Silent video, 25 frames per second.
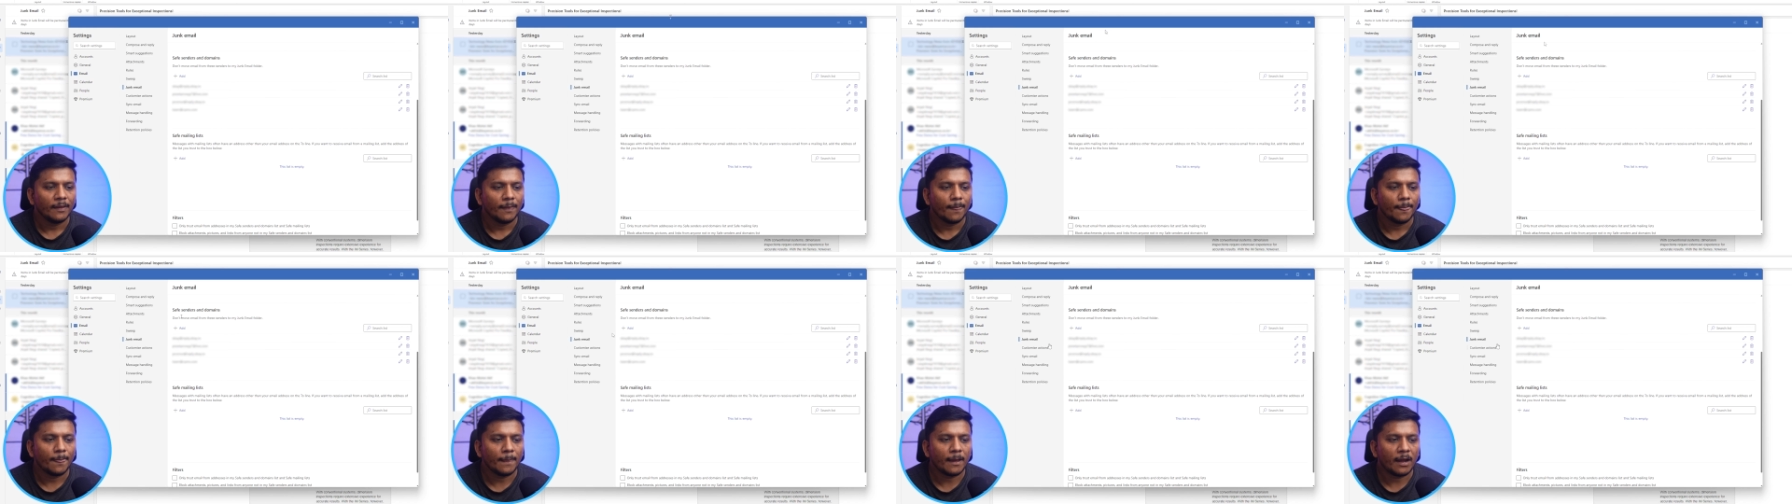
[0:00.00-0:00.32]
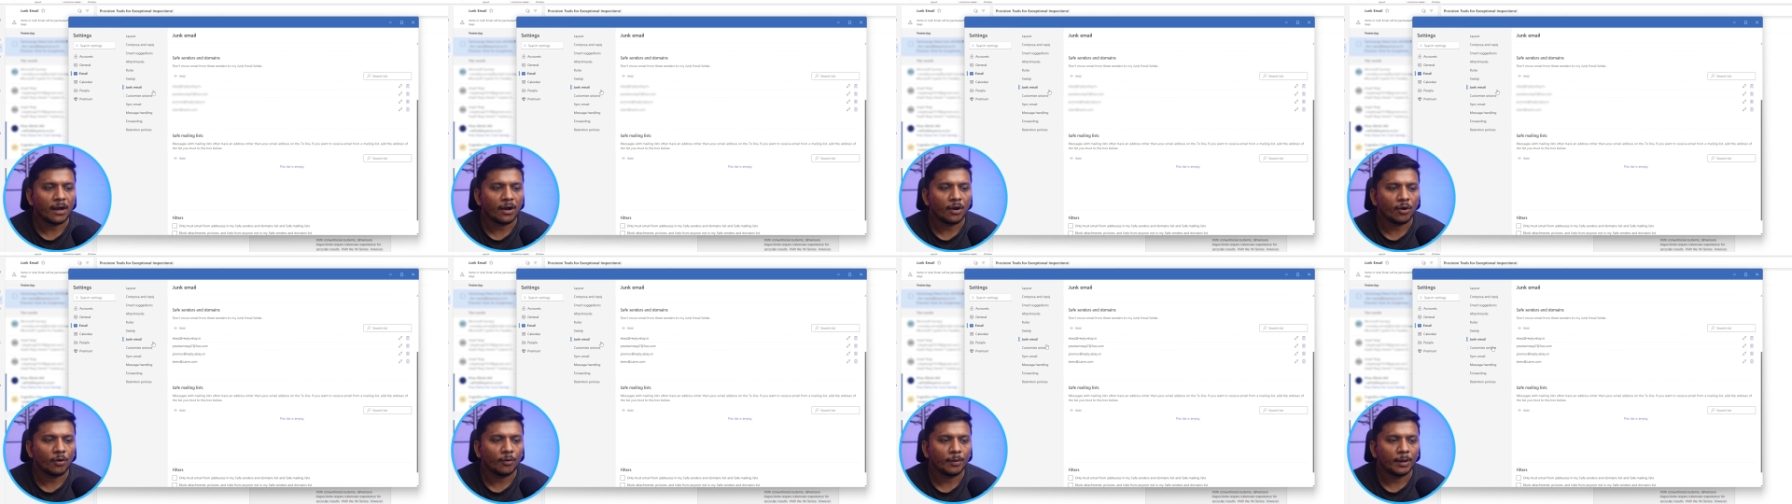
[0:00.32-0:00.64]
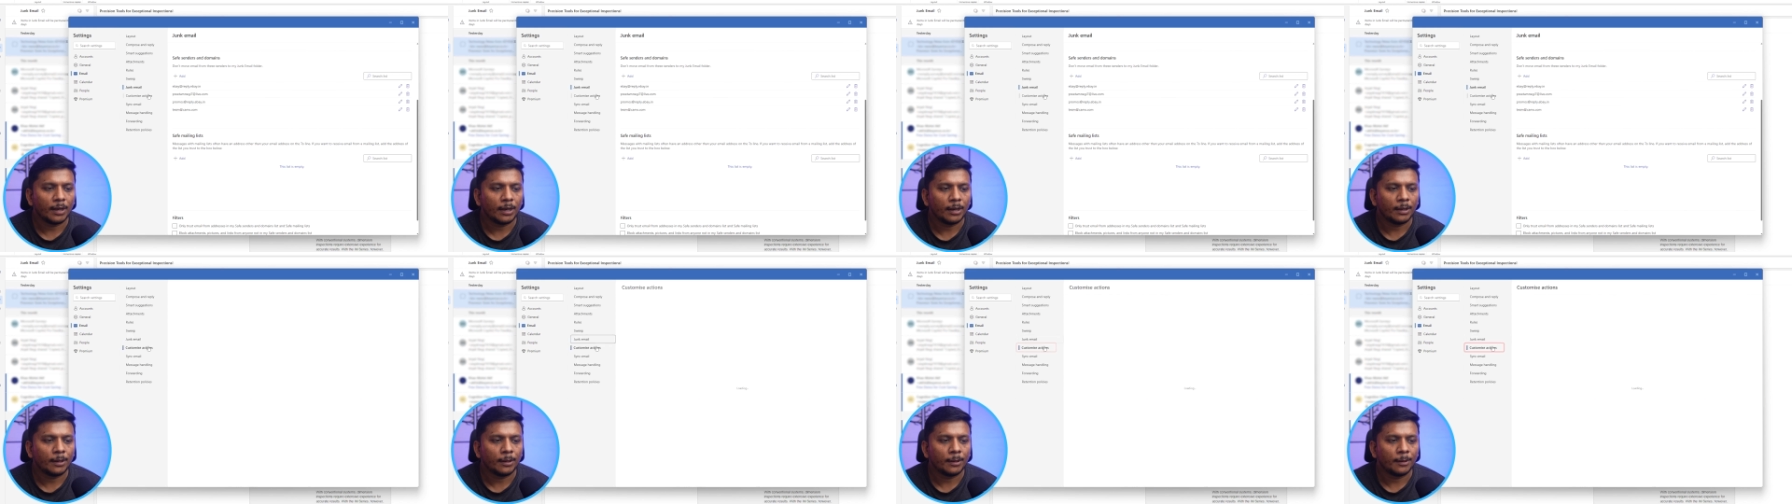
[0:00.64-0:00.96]
Now
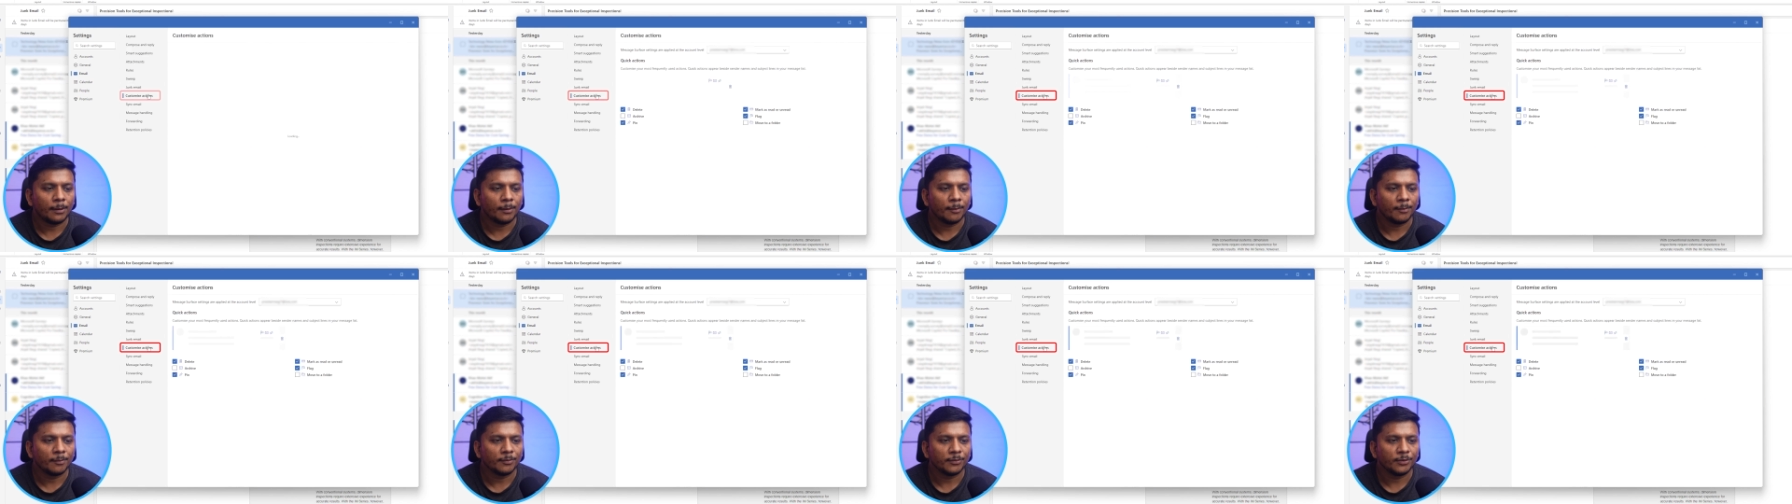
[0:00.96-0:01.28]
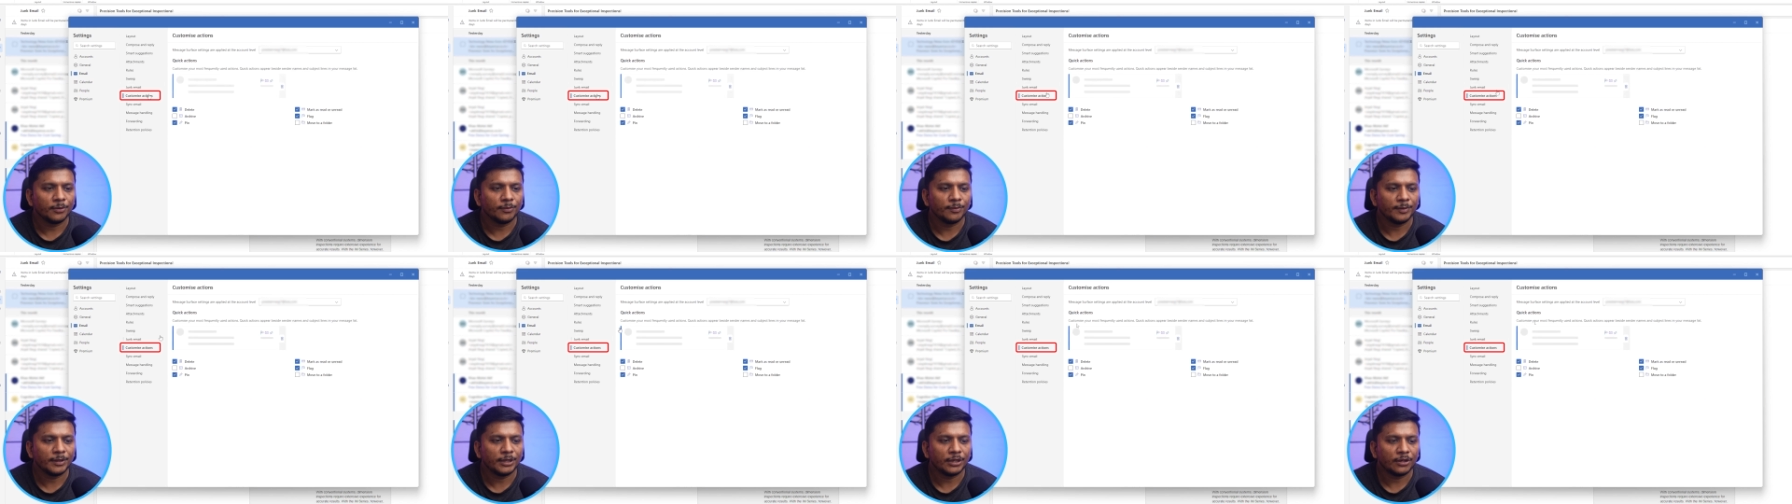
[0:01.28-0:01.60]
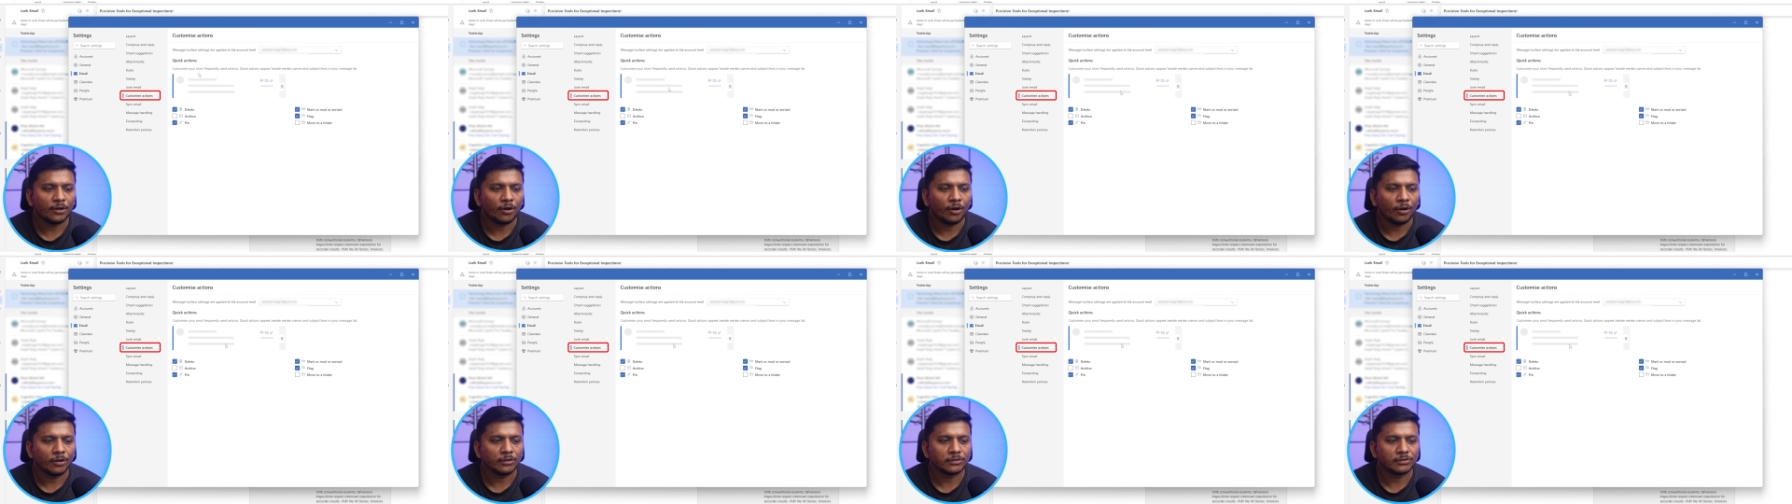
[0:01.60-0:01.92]
um, we
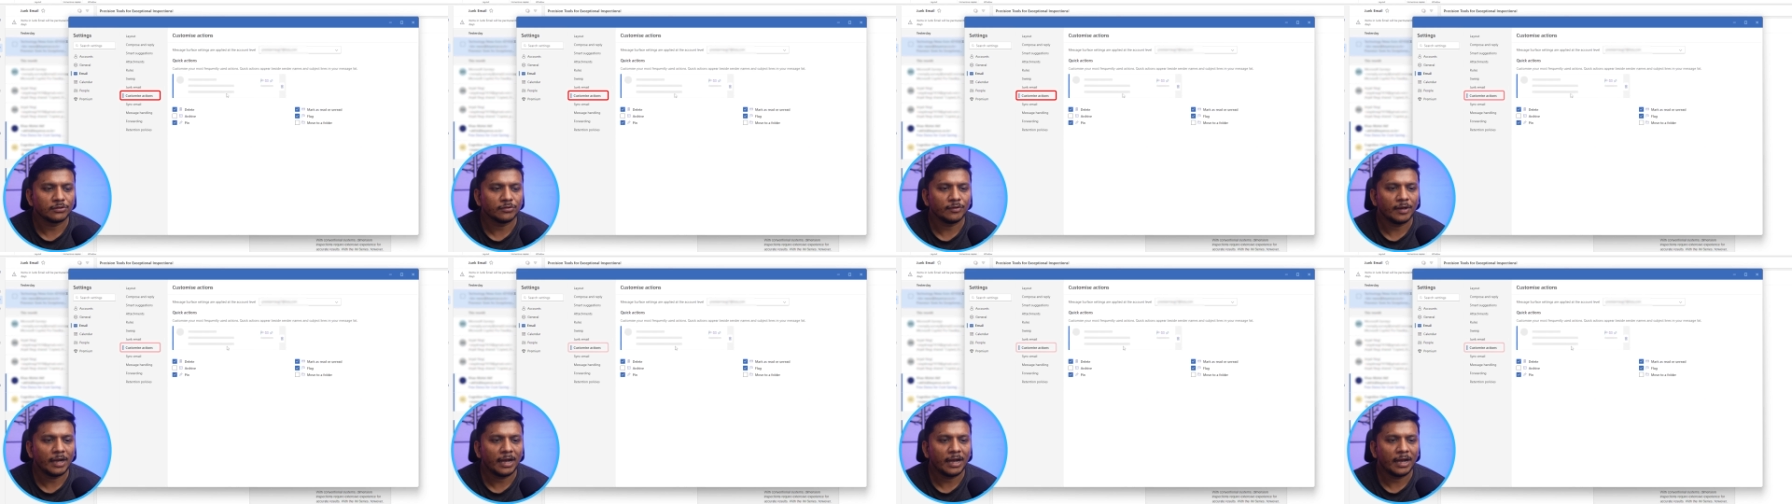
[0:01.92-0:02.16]
also